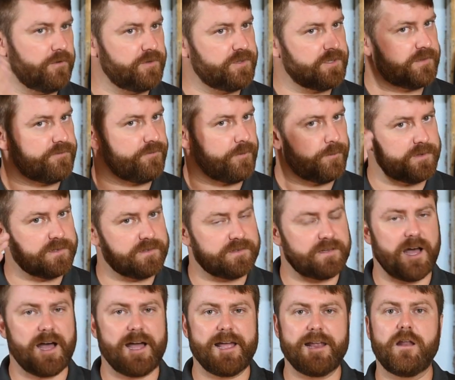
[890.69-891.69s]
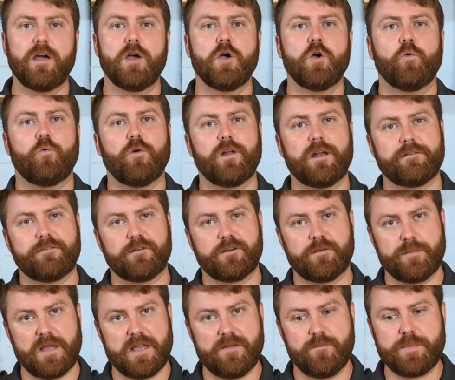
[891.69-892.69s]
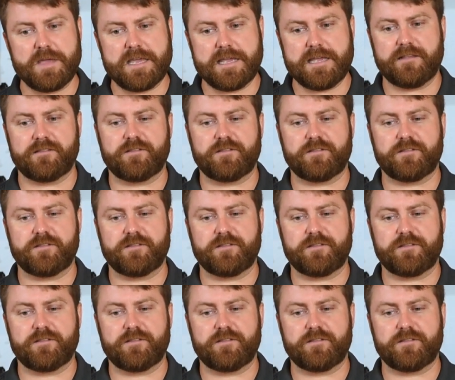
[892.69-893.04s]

just from the side, whatever it may be,